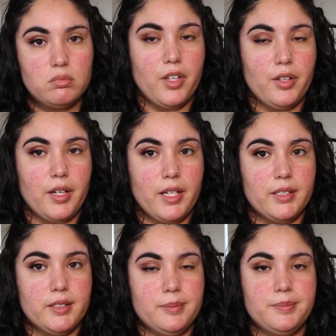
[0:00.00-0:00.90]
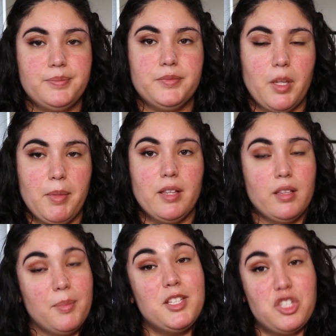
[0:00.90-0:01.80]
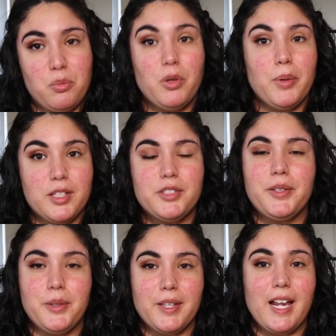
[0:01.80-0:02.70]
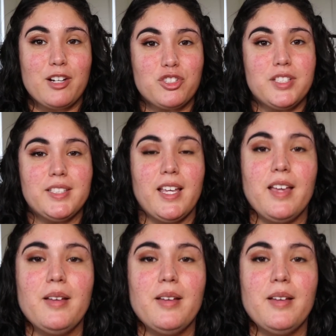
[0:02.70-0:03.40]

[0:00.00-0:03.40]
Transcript: You guys, let me zoom you in so you could actually see.